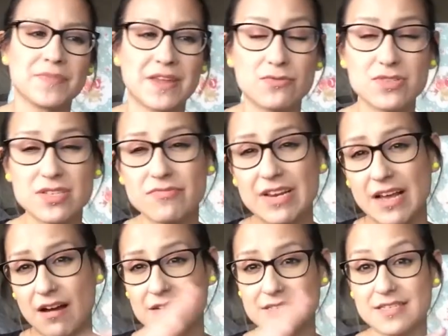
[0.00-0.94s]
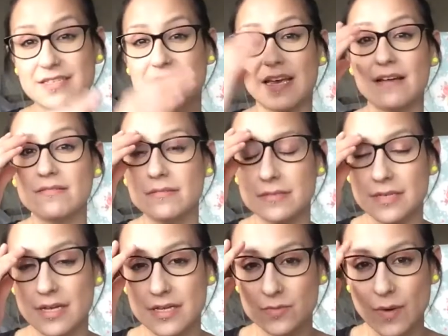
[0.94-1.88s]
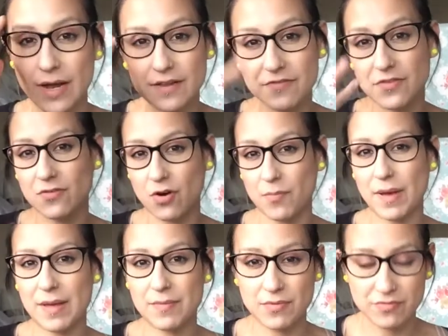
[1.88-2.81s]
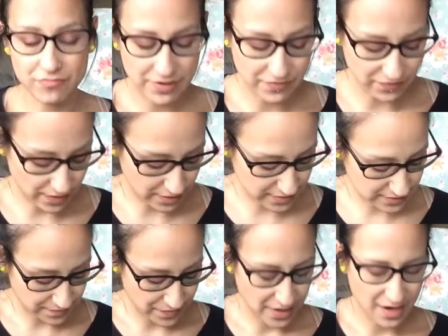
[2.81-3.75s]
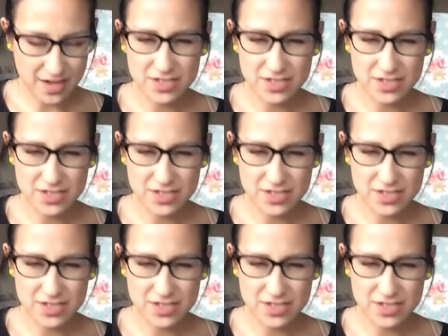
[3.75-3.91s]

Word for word: They're also really hard to tilt as well if you've got a baby with reflux.